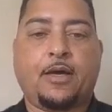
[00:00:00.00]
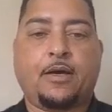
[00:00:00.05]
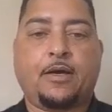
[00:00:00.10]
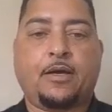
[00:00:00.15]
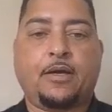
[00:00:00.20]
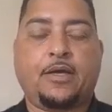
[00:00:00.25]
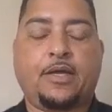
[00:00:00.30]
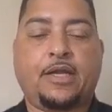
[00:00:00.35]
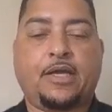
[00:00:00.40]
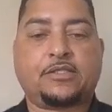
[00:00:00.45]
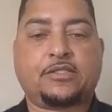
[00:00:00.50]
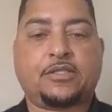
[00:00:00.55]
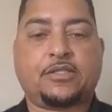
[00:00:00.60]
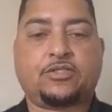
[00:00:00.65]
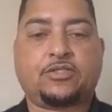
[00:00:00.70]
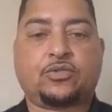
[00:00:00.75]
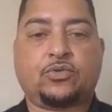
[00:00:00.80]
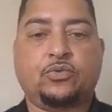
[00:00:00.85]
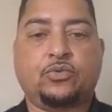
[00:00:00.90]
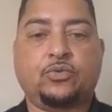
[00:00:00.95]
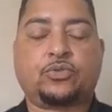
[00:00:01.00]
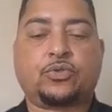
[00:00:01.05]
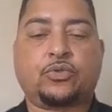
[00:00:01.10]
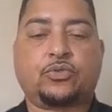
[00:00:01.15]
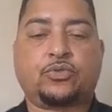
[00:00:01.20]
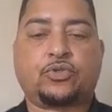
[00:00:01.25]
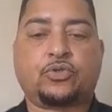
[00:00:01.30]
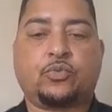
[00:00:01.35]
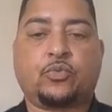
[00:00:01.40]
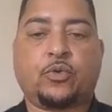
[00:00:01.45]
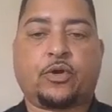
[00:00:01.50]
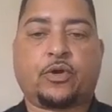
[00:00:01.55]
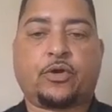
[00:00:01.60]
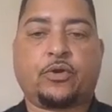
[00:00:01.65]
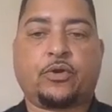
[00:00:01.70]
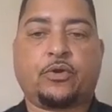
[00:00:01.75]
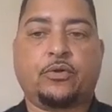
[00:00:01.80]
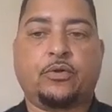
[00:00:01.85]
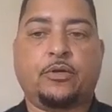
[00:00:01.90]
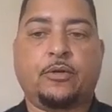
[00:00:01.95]
And as a school social
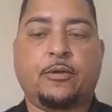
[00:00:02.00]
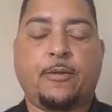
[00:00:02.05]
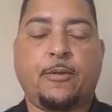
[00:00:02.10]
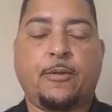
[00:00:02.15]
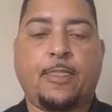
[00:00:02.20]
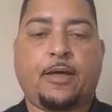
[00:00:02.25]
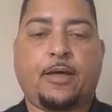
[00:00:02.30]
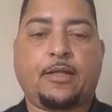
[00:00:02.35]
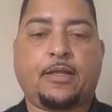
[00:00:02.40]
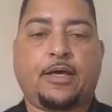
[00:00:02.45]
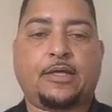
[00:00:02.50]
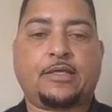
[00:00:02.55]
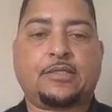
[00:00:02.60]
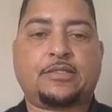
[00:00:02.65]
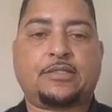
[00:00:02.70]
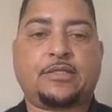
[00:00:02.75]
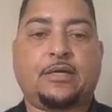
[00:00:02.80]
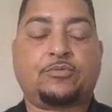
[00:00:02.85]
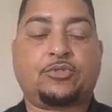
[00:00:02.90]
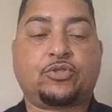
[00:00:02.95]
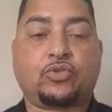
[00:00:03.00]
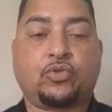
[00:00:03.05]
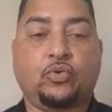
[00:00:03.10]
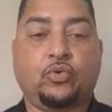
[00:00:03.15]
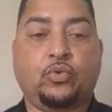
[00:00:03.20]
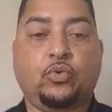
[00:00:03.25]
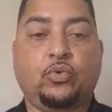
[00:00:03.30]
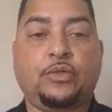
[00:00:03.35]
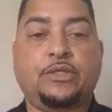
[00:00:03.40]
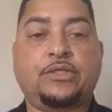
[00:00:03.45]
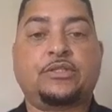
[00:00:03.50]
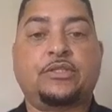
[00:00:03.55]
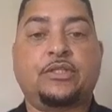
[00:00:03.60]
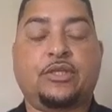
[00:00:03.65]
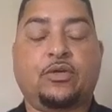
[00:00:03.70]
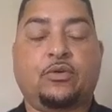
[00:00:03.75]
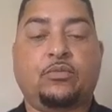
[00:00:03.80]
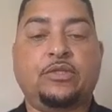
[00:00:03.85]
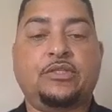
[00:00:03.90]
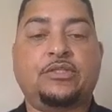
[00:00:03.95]
worker, a lot of times school is the
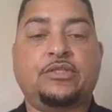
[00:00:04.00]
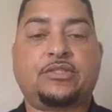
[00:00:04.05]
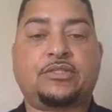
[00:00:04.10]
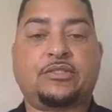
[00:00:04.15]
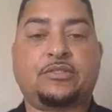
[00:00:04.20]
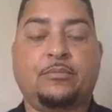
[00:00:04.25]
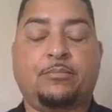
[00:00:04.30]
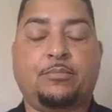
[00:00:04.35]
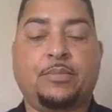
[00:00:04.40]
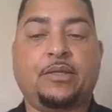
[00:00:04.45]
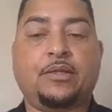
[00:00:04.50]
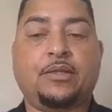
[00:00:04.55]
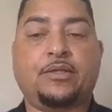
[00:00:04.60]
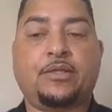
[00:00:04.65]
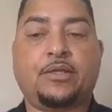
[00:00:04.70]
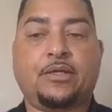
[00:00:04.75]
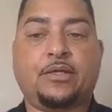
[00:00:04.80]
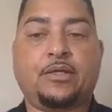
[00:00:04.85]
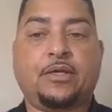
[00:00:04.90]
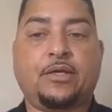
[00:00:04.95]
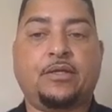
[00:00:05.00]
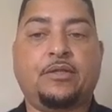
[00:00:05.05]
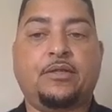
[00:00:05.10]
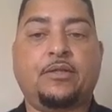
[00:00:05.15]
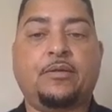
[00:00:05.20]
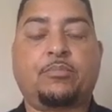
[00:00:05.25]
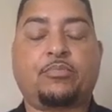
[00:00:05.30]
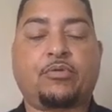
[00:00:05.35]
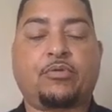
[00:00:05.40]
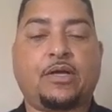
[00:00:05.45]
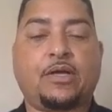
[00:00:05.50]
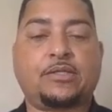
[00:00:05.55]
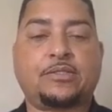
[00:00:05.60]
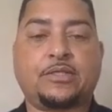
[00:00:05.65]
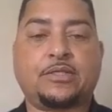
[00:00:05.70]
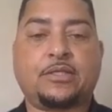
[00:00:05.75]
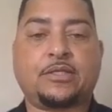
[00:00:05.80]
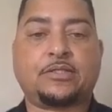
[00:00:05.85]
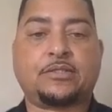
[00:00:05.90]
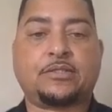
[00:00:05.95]
only stability in the
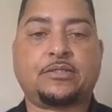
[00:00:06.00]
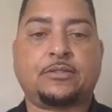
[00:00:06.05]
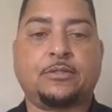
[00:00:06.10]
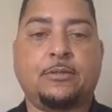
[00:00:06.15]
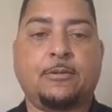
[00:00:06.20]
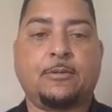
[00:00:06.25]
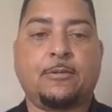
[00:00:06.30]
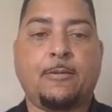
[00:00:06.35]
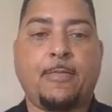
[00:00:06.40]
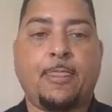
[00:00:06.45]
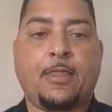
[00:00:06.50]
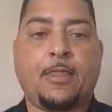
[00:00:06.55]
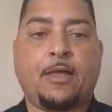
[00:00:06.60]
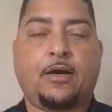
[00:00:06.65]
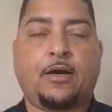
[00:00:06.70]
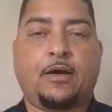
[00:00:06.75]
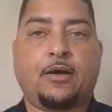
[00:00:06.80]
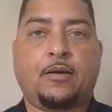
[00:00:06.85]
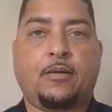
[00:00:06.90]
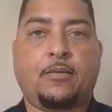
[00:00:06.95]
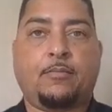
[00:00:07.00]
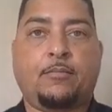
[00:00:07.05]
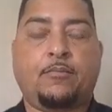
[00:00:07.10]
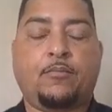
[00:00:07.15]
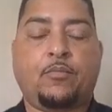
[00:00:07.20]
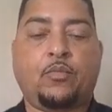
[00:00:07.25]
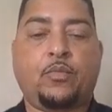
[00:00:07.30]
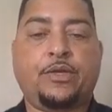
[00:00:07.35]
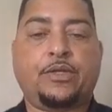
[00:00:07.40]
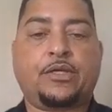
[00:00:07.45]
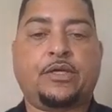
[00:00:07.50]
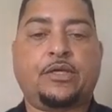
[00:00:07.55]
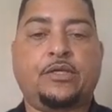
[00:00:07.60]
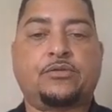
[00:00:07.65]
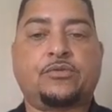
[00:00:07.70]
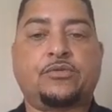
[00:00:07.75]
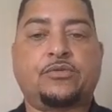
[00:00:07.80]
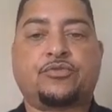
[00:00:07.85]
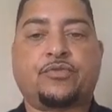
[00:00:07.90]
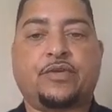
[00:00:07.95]
process when
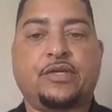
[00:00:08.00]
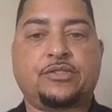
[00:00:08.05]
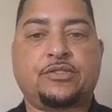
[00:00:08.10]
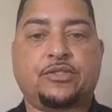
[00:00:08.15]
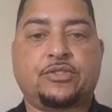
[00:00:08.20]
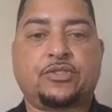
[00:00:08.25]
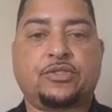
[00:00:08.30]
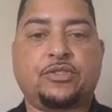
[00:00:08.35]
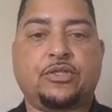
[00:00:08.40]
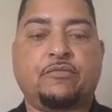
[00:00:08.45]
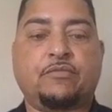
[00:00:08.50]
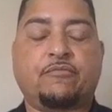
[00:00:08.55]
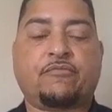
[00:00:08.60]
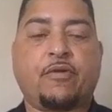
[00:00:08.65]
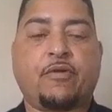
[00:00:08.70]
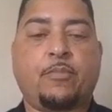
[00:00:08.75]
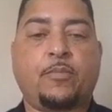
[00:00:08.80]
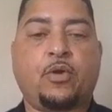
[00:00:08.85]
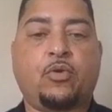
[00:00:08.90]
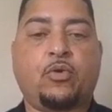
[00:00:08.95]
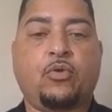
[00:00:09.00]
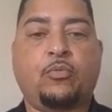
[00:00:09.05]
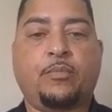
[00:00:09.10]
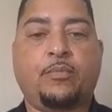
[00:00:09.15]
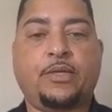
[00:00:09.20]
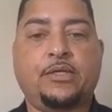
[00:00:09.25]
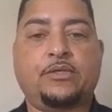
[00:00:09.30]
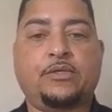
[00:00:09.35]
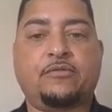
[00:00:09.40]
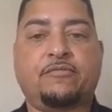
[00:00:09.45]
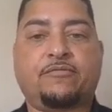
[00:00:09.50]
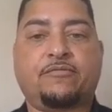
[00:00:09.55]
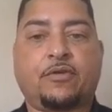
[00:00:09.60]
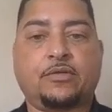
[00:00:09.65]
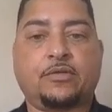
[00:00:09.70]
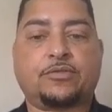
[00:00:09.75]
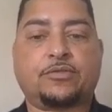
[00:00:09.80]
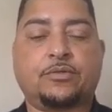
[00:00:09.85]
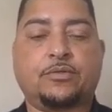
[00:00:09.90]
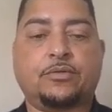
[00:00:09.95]
kids are transitioning from home into
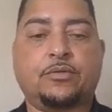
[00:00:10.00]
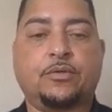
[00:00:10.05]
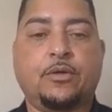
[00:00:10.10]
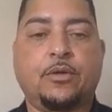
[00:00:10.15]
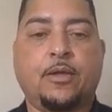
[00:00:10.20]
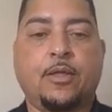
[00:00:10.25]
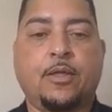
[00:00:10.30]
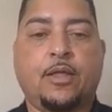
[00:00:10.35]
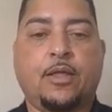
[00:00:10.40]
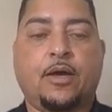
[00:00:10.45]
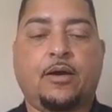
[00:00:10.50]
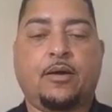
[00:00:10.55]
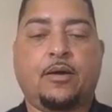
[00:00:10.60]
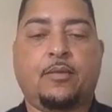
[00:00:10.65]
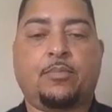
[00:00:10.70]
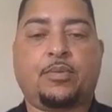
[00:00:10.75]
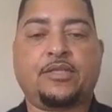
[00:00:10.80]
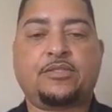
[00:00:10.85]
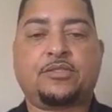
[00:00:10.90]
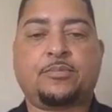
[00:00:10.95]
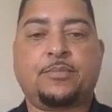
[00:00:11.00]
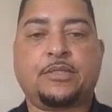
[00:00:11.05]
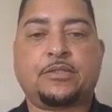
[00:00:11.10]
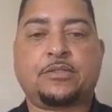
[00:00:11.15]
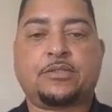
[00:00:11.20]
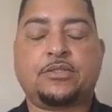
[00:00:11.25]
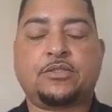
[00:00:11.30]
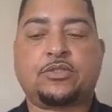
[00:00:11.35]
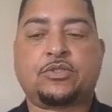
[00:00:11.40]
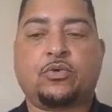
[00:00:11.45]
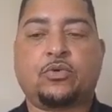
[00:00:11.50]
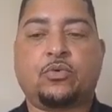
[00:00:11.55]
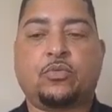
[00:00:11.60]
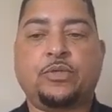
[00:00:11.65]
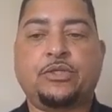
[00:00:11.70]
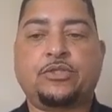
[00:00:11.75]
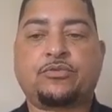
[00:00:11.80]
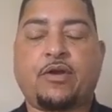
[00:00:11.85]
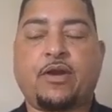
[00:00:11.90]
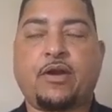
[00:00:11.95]
foster placements. And so
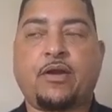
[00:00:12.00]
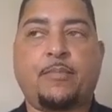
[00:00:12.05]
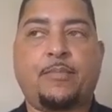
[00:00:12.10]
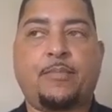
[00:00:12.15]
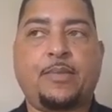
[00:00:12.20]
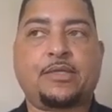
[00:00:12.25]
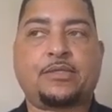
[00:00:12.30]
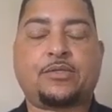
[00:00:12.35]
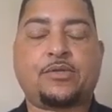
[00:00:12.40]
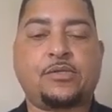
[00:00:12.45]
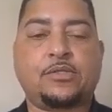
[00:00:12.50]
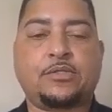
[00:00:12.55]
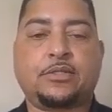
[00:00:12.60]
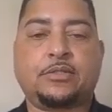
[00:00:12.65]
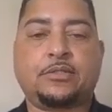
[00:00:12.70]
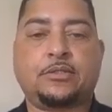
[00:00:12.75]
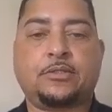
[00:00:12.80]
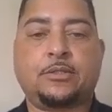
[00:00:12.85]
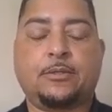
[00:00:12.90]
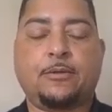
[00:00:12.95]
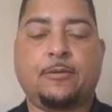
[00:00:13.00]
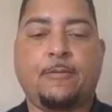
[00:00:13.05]
we try our best to